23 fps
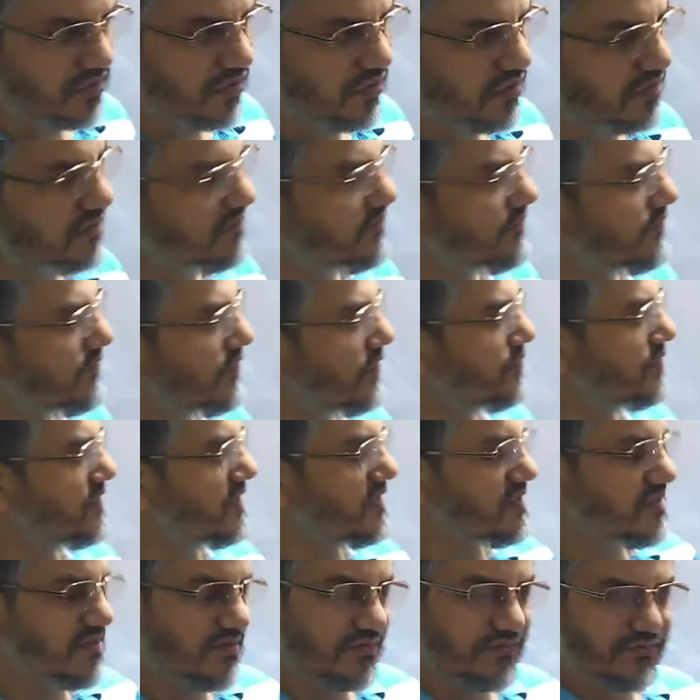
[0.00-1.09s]
drawn from
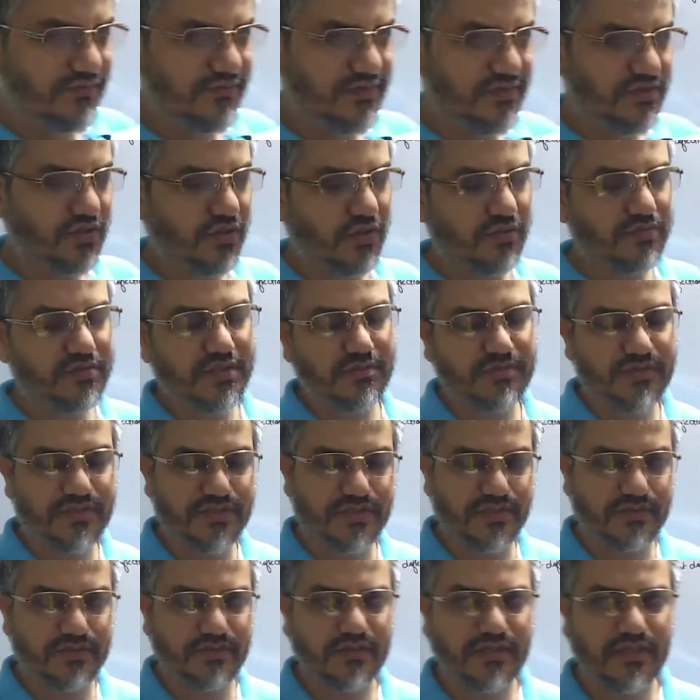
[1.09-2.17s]
this first
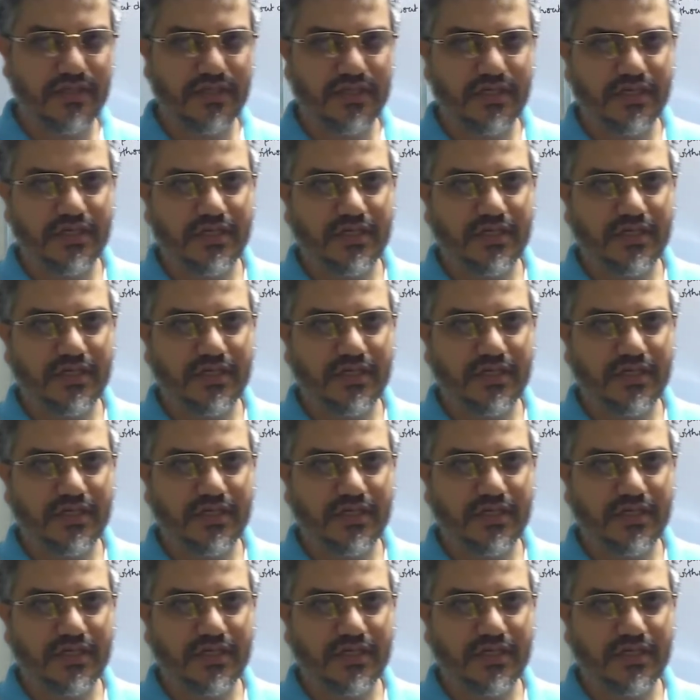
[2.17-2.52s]
observation.